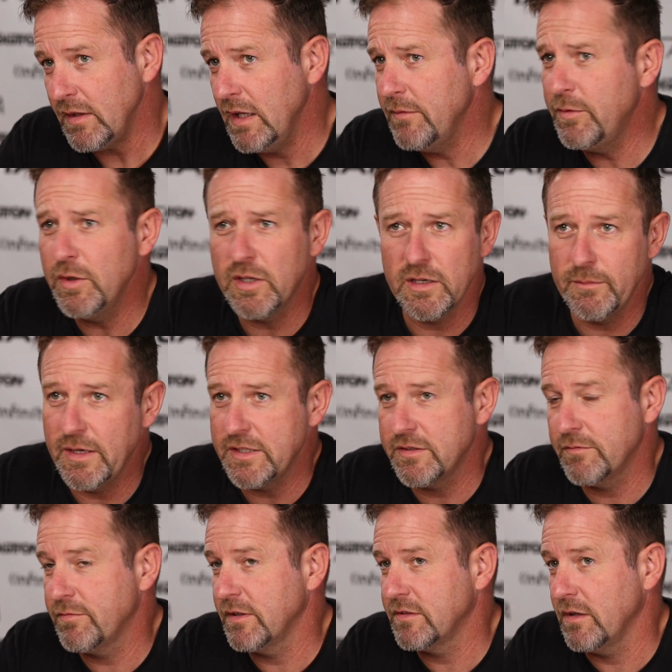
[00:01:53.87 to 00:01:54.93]
If you can
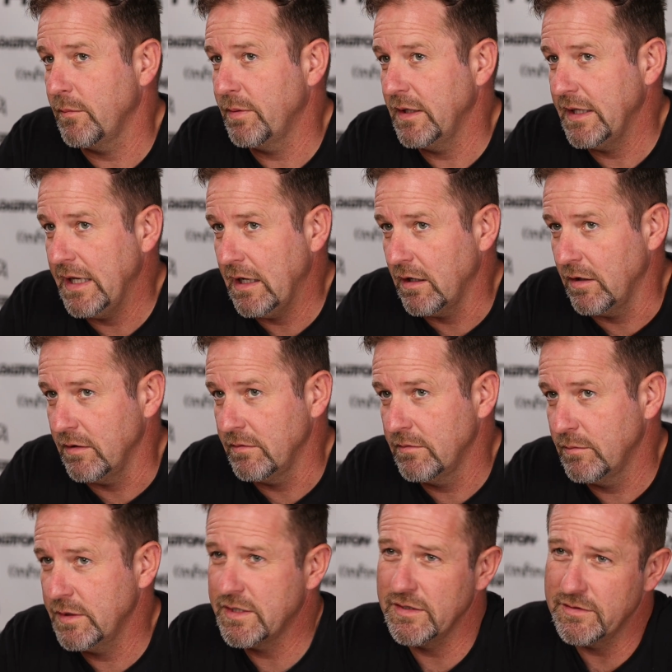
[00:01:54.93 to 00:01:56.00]
imagine, for example, a yellow,
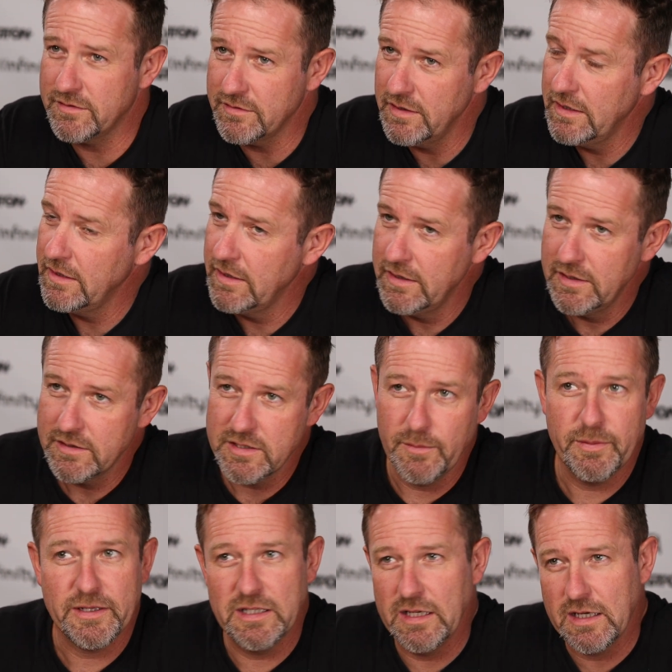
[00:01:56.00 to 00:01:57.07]
which is
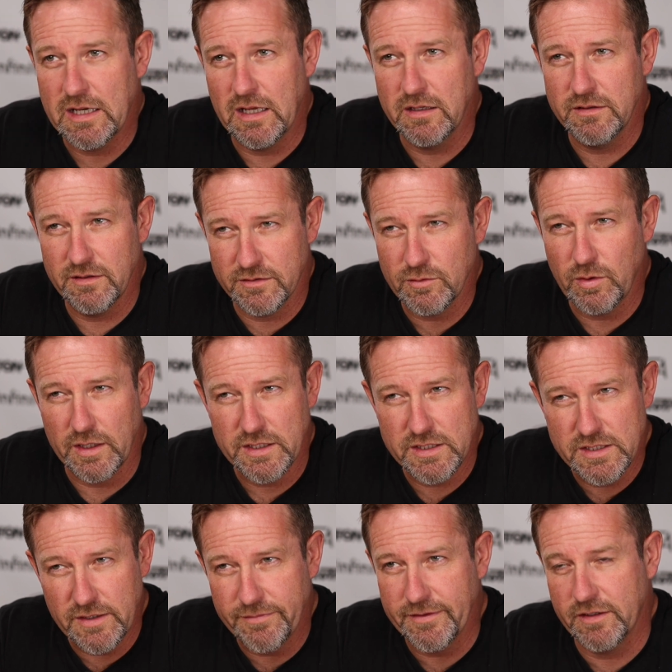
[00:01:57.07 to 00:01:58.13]
typically a color that's
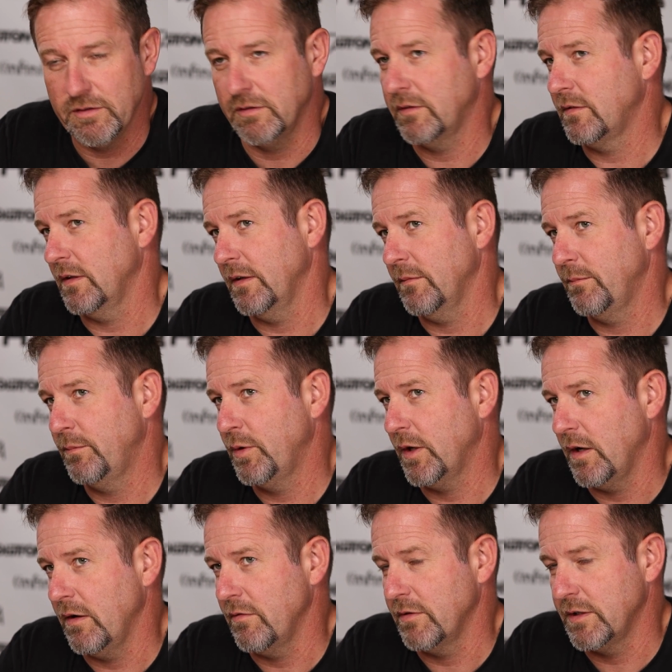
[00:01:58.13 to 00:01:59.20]
quite difficult to put
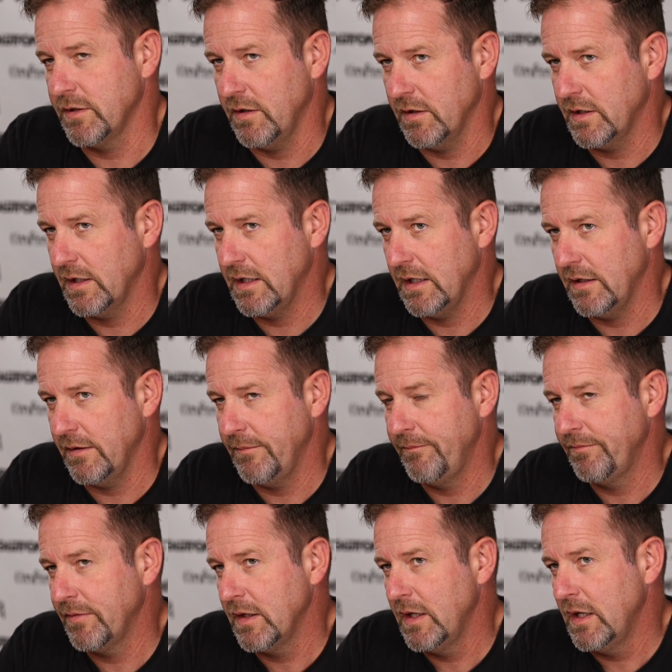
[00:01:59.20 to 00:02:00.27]
over a darker color.
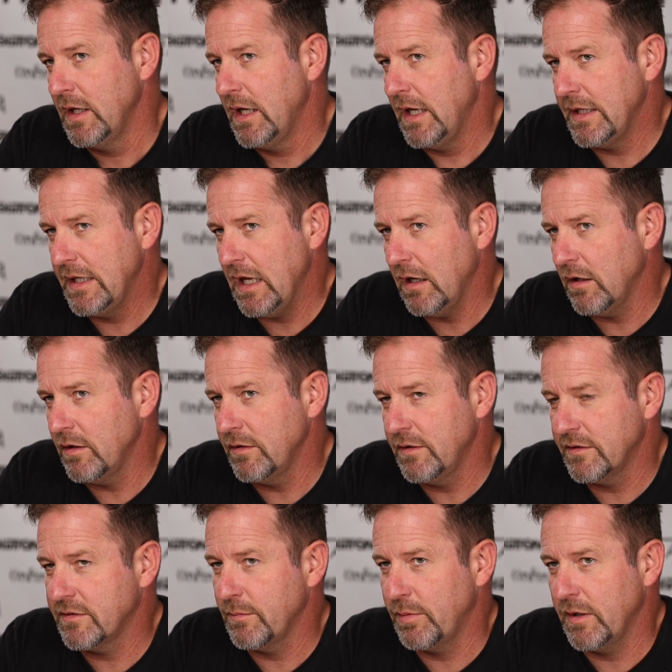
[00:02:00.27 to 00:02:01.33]
A yellow
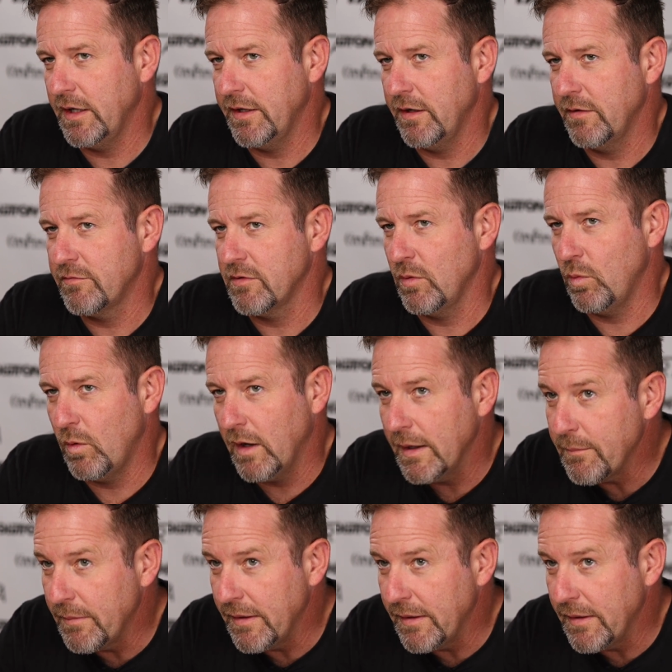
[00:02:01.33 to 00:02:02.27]
that's applied over a white